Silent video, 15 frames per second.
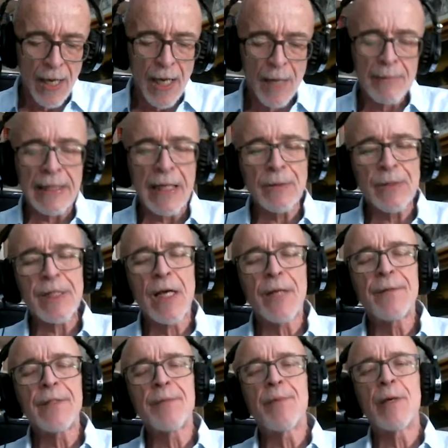But outside
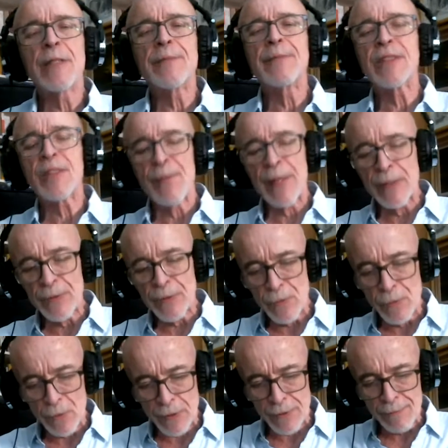the apartment's metal
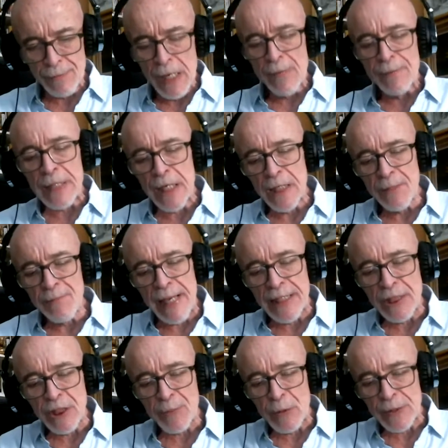door, the
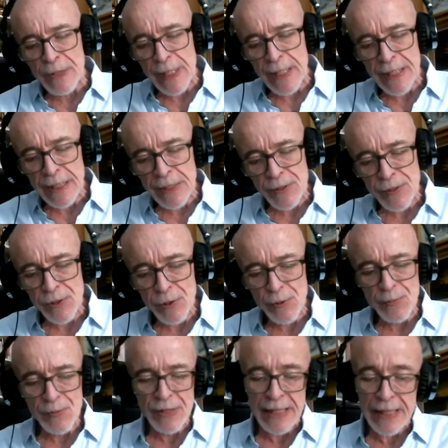unmanageable day
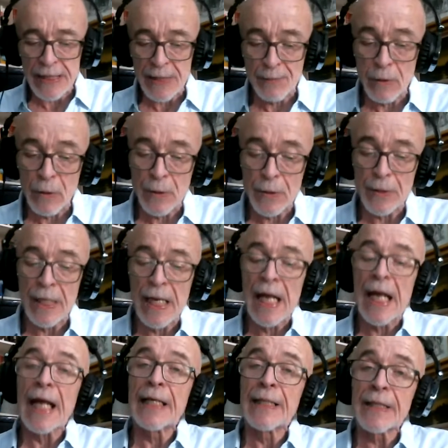assumes its blurred
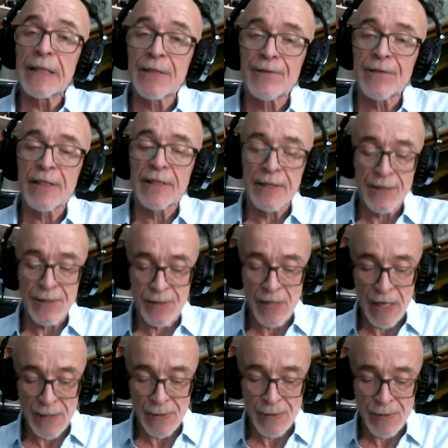and infinite
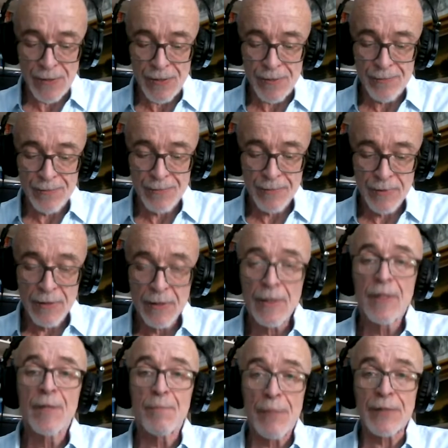disguises.
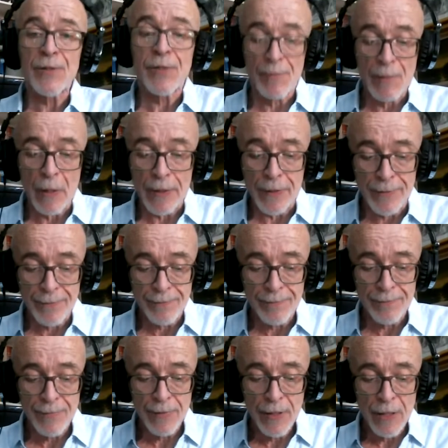Best to bark.
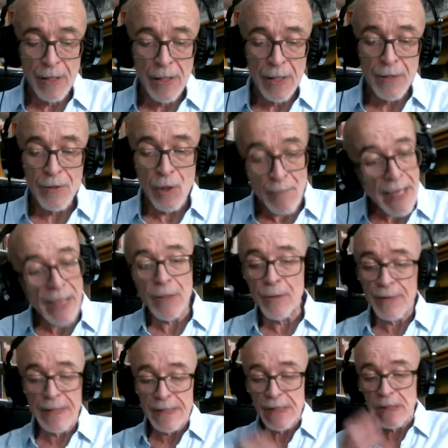No matter that
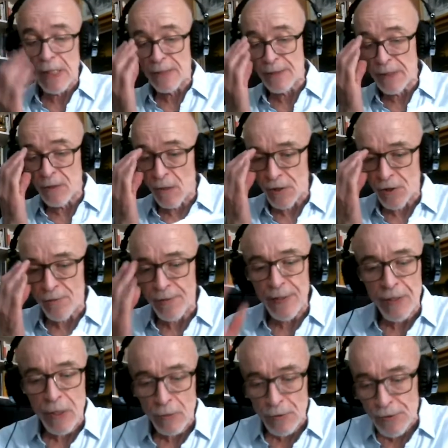he's slightly larger than a
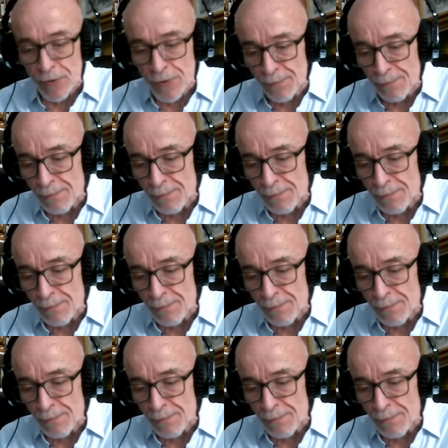toaster.